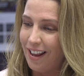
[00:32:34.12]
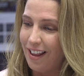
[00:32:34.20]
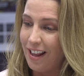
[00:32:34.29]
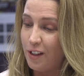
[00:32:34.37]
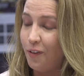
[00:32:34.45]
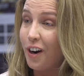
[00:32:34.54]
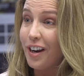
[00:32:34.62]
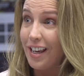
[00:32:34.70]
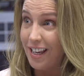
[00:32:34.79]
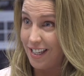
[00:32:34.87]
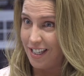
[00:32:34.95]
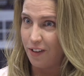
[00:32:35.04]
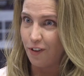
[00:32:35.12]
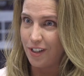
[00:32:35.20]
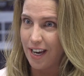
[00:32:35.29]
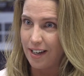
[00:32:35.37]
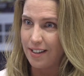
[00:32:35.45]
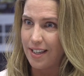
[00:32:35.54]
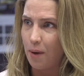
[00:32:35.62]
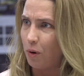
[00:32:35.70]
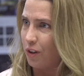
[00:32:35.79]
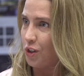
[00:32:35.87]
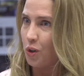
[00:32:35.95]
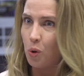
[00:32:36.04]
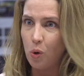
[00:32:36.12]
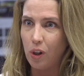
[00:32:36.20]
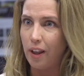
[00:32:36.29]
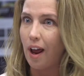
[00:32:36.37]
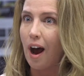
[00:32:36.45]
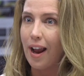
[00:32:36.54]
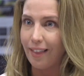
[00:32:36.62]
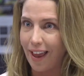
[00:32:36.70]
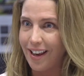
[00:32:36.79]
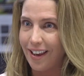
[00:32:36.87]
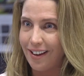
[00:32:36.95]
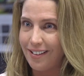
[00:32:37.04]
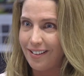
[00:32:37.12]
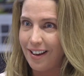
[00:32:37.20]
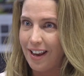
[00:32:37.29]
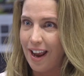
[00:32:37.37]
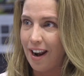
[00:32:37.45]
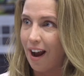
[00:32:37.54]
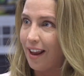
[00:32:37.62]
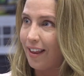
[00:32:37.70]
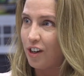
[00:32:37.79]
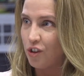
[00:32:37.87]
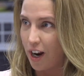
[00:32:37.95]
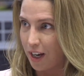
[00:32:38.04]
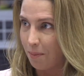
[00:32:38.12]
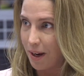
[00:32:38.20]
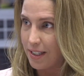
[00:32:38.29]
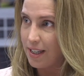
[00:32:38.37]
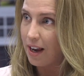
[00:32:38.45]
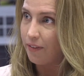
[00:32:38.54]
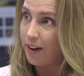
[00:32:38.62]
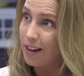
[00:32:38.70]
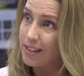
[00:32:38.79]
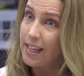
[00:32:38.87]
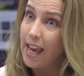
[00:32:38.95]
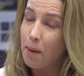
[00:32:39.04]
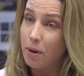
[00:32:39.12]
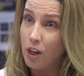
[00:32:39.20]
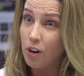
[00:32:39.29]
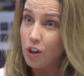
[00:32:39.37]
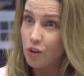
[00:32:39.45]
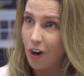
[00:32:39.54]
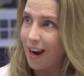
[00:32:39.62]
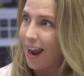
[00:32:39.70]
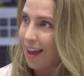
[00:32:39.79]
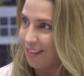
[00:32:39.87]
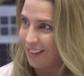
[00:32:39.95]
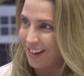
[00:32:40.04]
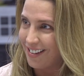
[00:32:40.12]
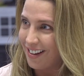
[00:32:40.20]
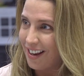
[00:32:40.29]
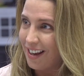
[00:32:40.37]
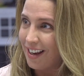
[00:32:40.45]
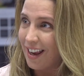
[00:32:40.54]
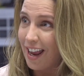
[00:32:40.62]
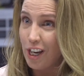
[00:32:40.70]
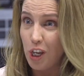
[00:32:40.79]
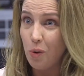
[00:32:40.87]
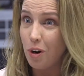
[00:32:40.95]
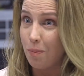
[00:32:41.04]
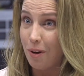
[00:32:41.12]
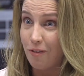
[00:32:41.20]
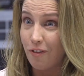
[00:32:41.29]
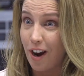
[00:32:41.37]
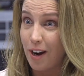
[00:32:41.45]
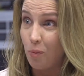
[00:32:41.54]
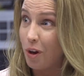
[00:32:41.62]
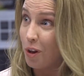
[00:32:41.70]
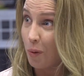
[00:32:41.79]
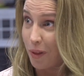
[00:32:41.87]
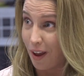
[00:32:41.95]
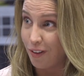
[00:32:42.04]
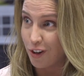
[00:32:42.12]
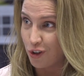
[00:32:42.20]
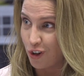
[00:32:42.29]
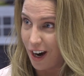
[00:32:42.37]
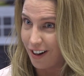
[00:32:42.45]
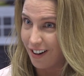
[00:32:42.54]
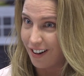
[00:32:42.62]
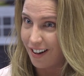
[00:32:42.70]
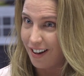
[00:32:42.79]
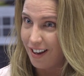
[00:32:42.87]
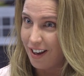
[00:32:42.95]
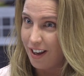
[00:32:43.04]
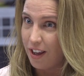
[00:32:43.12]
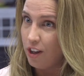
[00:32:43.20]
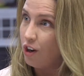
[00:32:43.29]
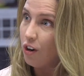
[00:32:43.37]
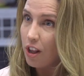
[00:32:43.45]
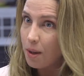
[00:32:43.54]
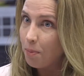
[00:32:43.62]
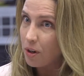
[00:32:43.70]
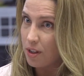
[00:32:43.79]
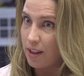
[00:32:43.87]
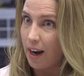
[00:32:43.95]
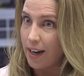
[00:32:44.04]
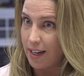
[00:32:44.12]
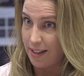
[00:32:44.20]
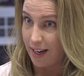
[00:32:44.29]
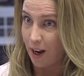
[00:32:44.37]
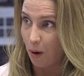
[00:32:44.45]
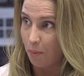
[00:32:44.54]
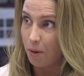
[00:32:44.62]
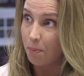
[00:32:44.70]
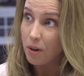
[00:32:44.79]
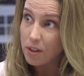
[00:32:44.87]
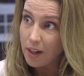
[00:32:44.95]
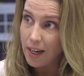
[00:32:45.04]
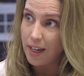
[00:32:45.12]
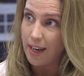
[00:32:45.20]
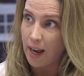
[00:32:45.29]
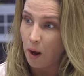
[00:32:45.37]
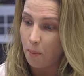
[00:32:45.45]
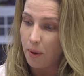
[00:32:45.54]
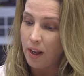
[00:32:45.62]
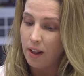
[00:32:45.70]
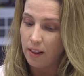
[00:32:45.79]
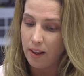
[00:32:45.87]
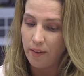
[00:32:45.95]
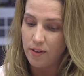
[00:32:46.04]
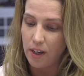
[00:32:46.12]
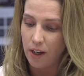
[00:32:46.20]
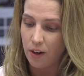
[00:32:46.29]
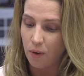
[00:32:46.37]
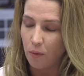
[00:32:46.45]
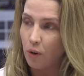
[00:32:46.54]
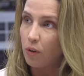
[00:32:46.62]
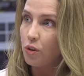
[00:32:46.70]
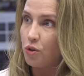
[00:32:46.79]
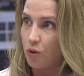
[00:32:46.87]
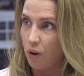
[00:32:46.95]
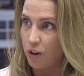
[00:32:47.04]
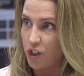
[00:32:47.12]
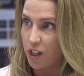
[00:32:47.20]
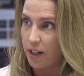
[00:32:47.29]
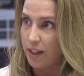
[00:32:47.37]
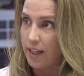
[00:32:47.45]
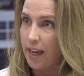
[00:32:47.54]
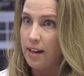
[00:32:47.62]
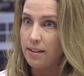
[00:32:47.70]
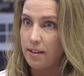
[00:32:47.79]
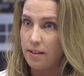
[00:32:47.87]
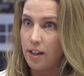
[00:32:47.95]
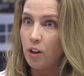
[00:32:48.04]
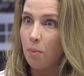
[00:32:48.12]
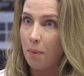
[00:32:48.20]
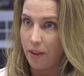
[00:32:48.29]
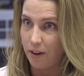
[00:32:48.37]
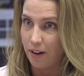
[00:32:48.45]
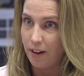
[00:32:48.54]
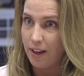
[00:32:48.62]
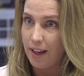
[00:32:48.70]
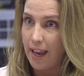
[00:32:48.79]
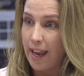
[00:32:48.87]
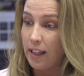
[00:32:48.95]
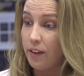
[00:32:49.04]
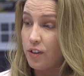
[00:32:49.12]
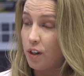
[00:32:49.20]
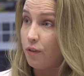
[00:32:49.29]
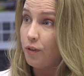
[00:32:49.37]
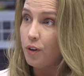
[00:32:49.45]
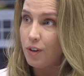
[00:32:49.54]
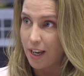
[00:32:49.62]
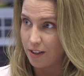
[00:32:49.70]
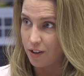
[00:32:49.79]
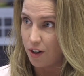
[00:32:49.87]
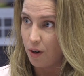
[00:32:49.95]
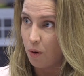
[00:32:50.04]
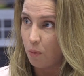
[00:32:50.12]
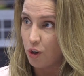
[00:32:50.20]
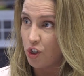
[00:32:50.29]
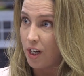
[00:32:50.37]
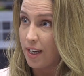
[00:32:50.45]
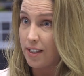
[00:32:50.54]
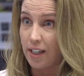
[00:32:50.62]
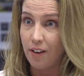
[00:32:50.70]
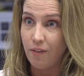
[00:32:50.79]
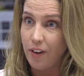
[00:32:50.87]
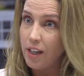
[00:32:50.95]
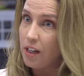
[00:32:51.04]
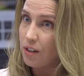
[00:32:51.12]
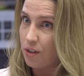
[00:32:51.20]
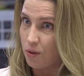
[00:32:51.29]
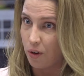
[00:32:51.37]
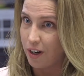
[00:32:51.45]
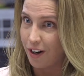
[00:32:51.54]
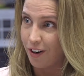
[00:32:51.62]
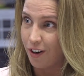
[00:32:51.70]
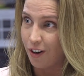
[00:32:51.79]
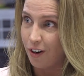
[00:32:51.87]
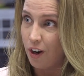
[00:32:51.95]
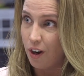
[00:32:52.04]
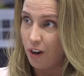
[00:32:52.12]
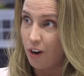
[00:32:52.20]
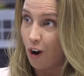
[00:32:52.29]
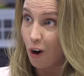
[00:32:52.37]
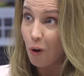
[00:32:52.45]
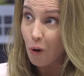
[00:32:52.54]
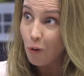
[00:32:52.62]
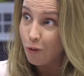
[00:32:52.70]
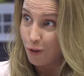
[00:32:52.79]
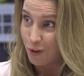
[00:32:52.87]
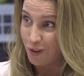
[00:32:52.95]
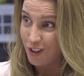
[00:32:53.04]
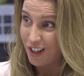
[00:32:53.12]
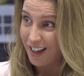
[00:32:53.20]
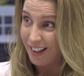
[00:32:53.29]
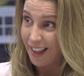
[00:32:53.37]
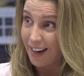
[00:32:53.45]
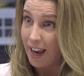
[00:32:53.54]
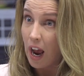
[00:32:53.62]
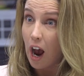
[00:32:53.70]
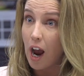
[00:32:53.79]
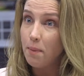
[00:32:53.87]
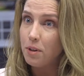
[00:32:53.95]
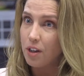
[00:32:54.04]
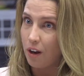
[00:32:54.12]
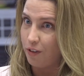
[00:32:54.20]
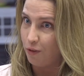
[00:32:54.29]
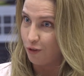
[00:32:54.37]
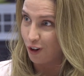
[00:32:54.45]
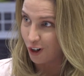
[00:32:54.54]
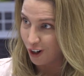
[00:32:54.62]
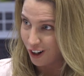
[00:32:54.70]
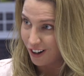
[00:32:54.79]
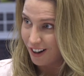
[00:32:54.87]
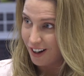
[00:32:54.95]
it's very easy for tech to say, well, it's cool and I like it and I like tracking myself. And I'll say, yeah, but you're a triathlete and you would have been fine with or without this tracker. You're not the person that I need to help. The person I need to help lives in rural Georgia and is a single mother and lives in a food desert where she has a convenience store near her, not a Whole Foods. Like, I'm solving for her